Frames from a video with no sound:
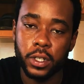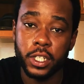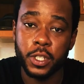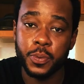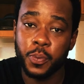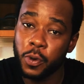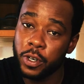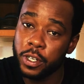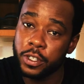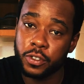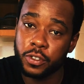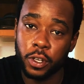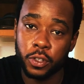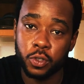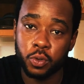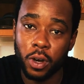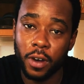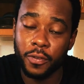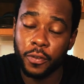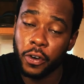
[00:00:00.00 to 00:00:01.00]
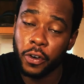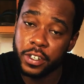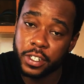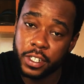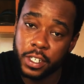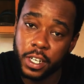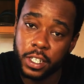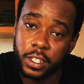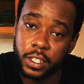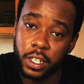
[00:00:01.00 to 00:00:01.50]
The spoon is thought to have
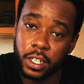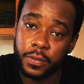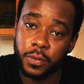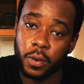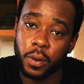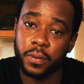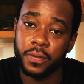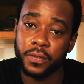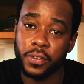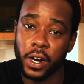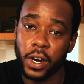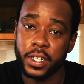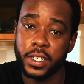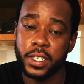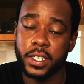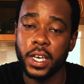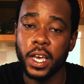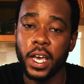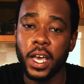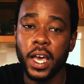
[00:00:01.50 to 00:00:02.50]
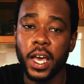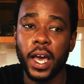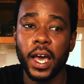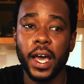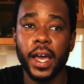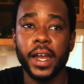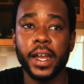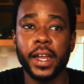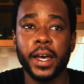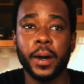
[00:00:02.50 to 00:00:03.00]
originated from France,
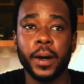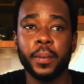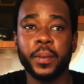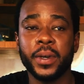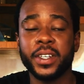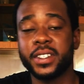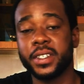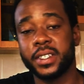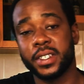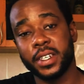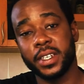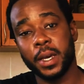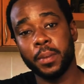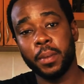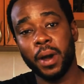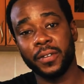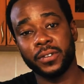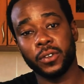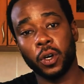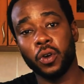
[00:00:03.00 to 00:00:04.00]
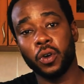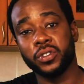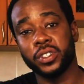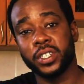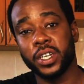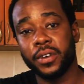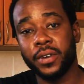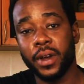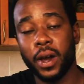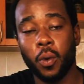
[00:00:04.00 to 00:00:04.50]
and it is named after
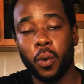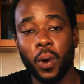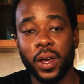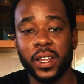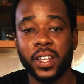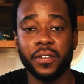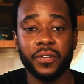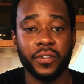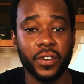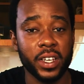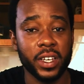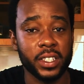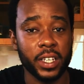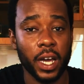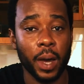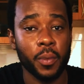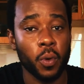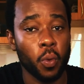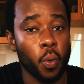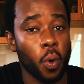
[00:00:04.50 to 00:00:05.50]
Algeria when the French army